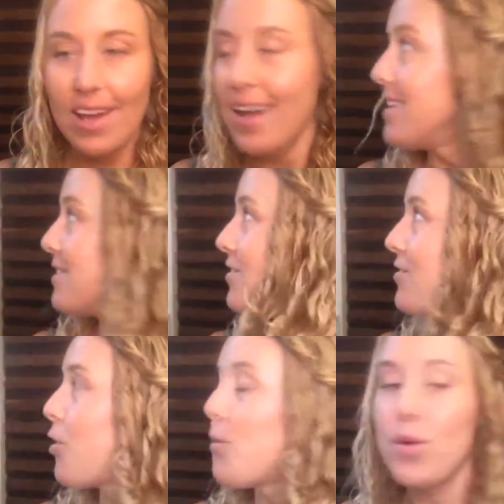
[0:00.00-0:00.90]
it's
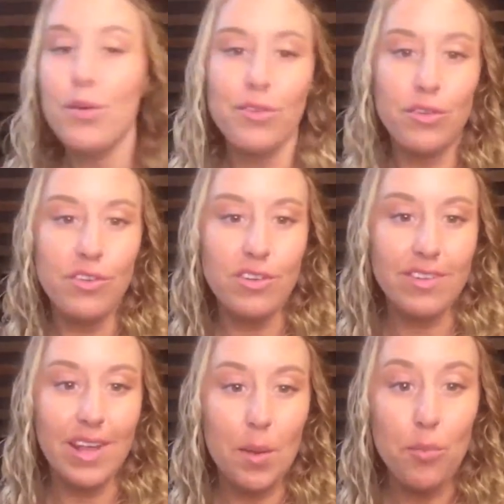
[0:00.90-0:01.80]
so beautiful to just
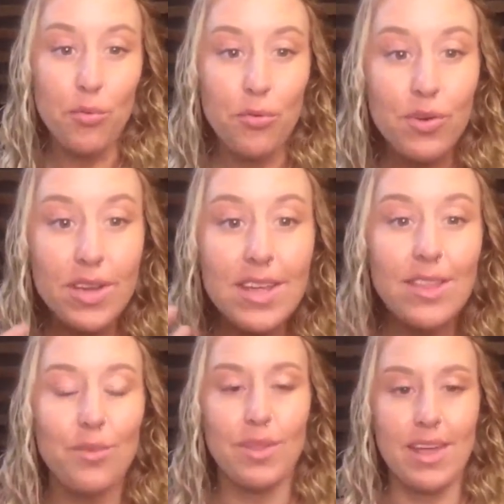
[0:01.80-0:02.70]
like breathe
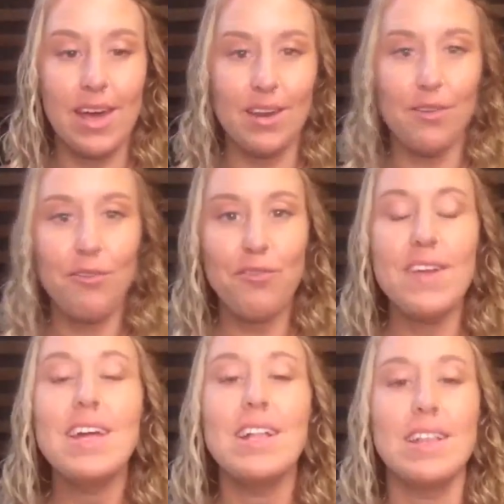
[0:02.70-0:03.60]
with that and
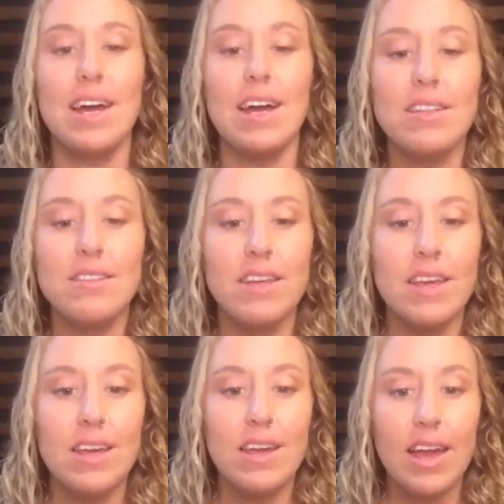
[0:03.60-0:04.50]
feel that.
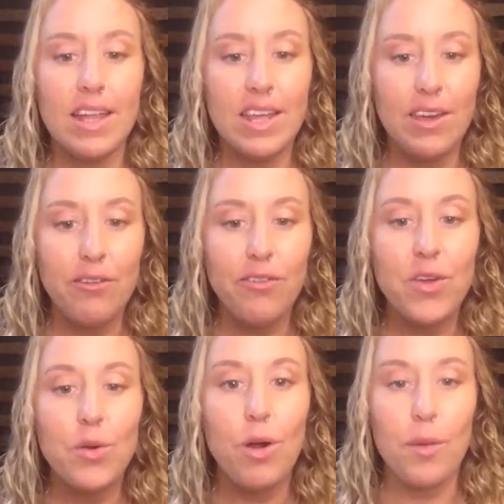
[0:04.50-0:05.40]
And if you
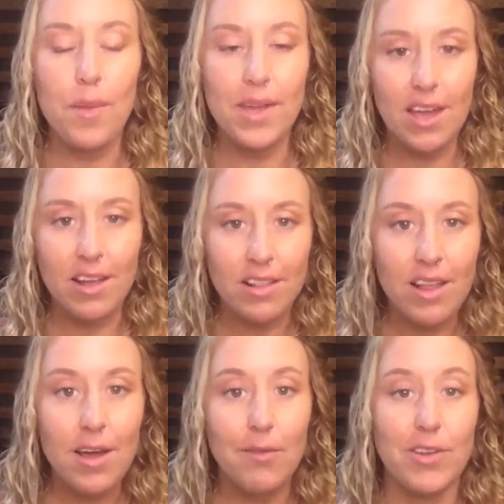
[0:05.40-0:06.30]
are making
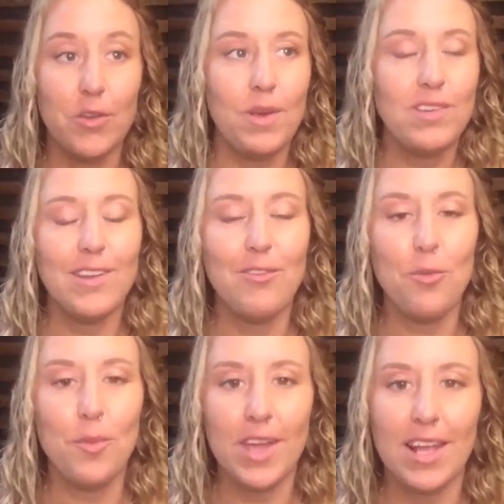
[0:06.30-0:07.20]
love, and especially if you're
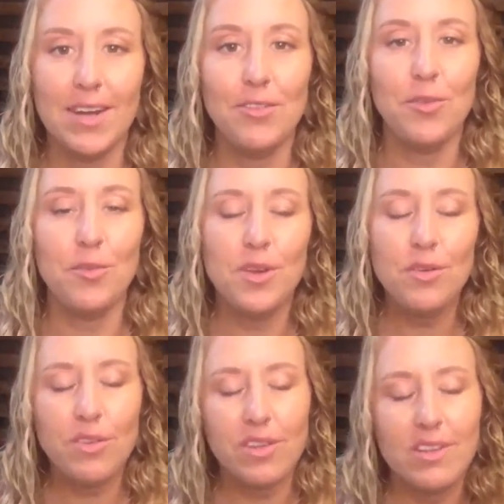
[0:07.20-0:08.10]
making love to
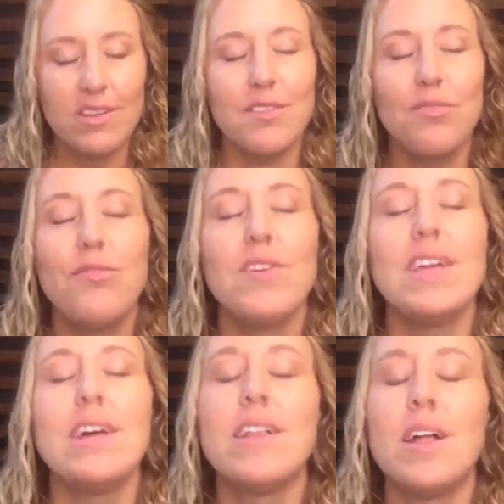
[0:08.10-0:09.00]
music, just
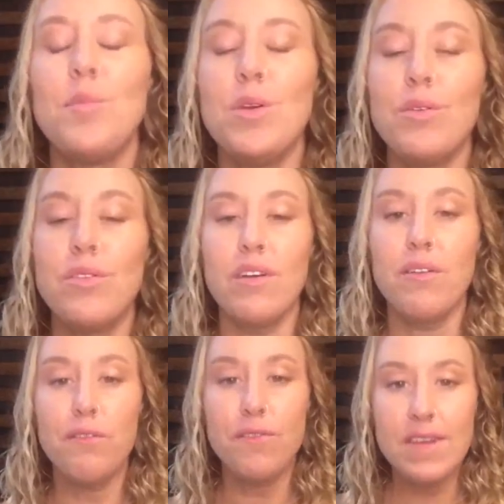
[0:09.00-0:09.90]
feel that music.
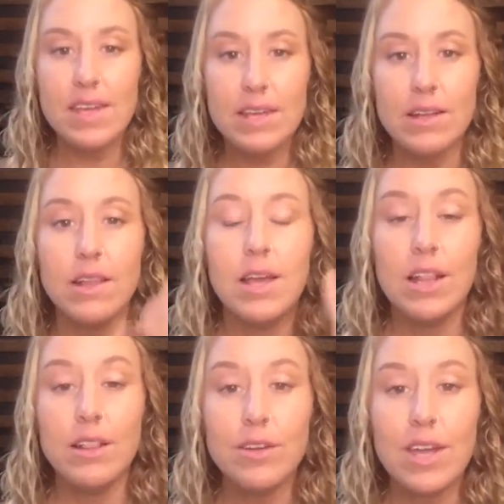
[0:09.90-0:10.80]

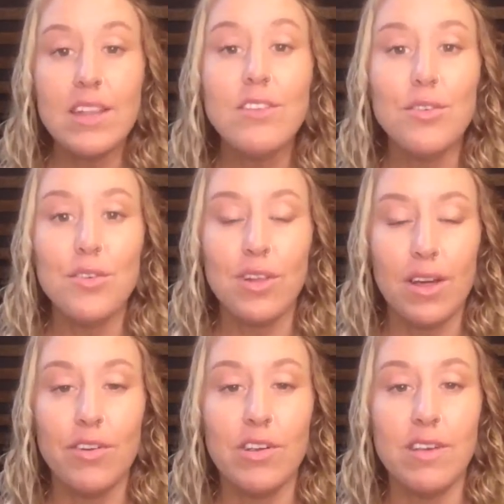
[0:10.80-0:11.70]
Look into your
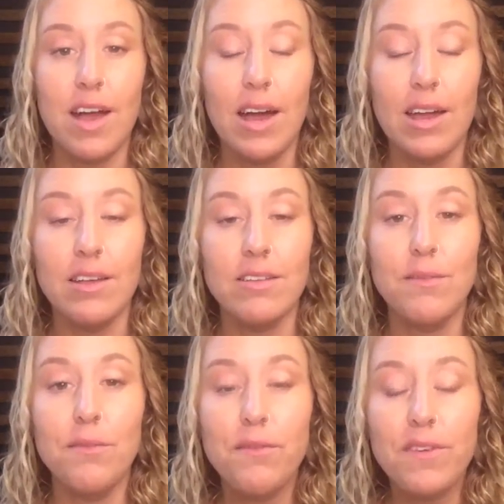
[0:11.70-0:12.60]
lover's eyes and
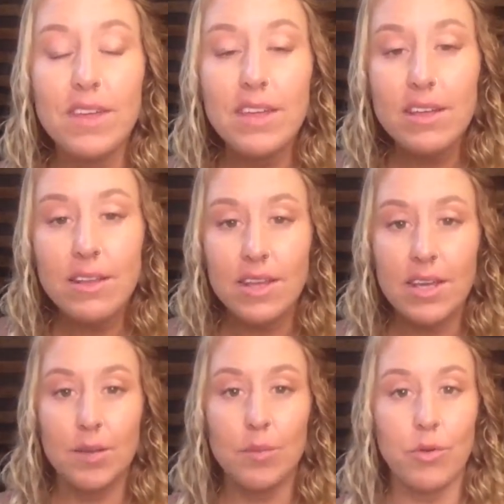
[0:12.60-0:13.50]
feel
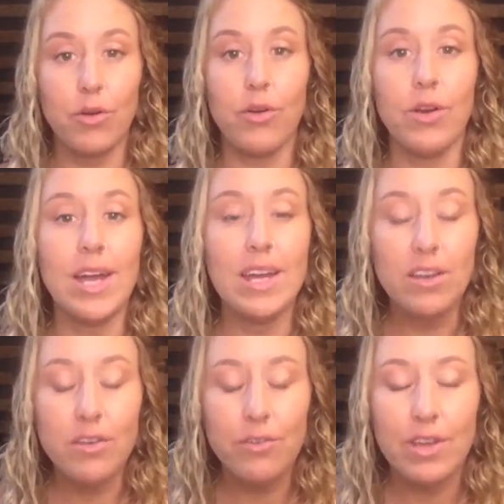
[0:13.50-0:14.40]
him or her
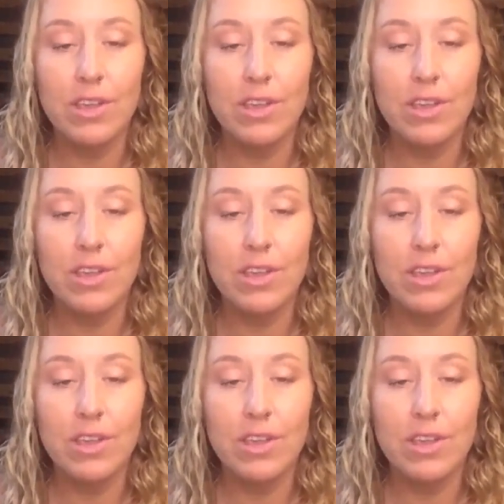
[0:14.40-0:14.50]
entering